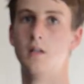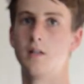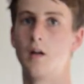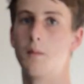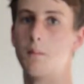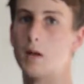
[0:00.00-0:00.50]

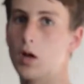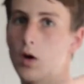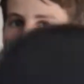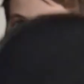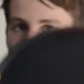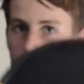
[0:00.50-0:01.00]
Down
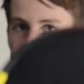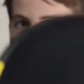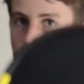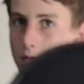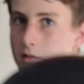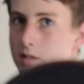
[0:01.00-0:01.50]
below,
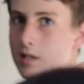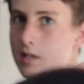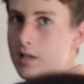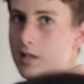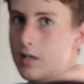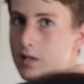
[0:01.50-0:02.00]
you will
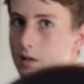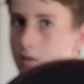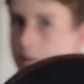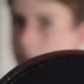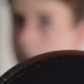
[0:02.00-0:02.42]
see a little